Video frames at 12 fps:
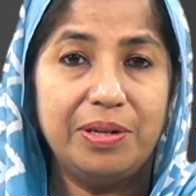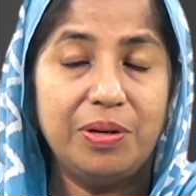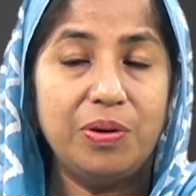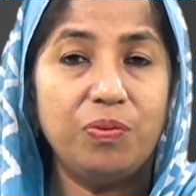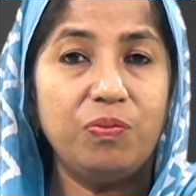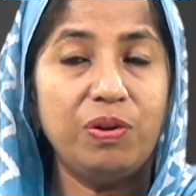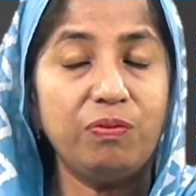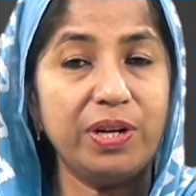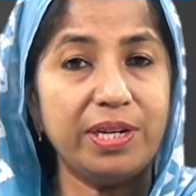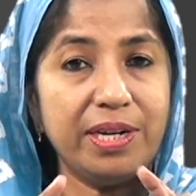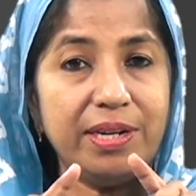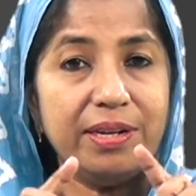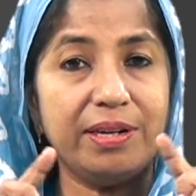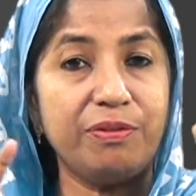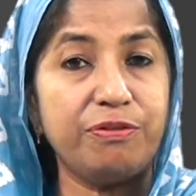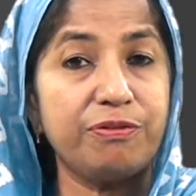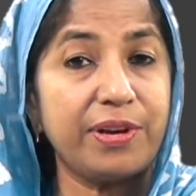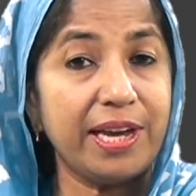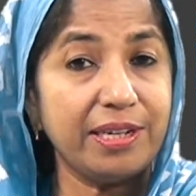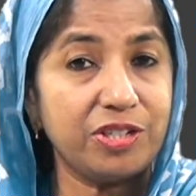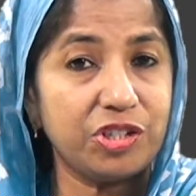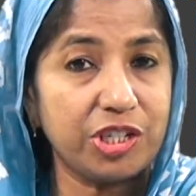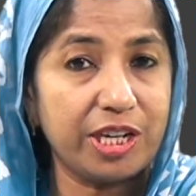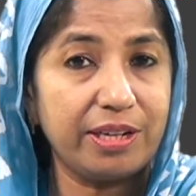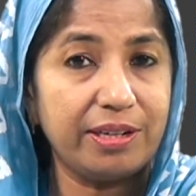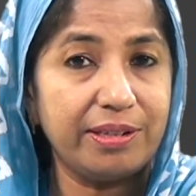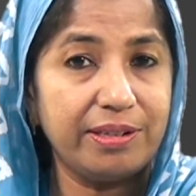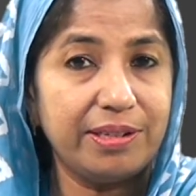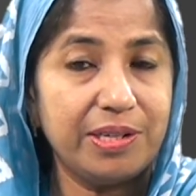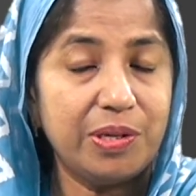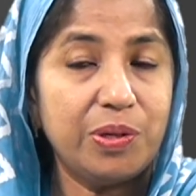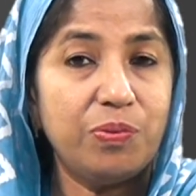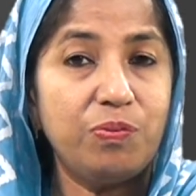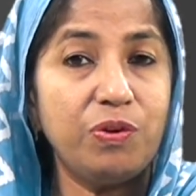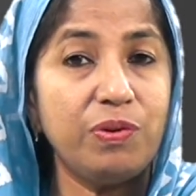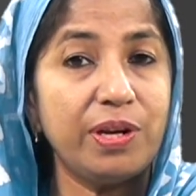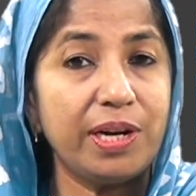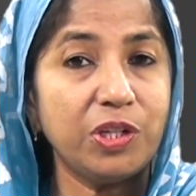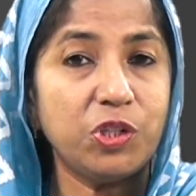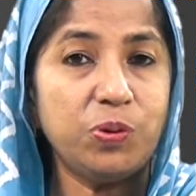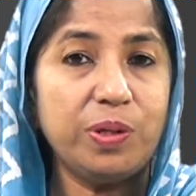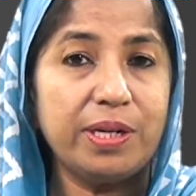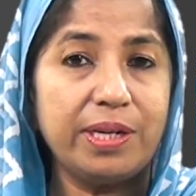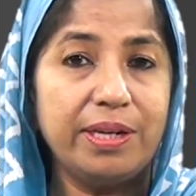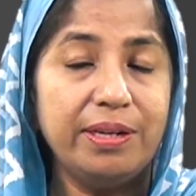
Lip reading: When we did a fact check, we were actually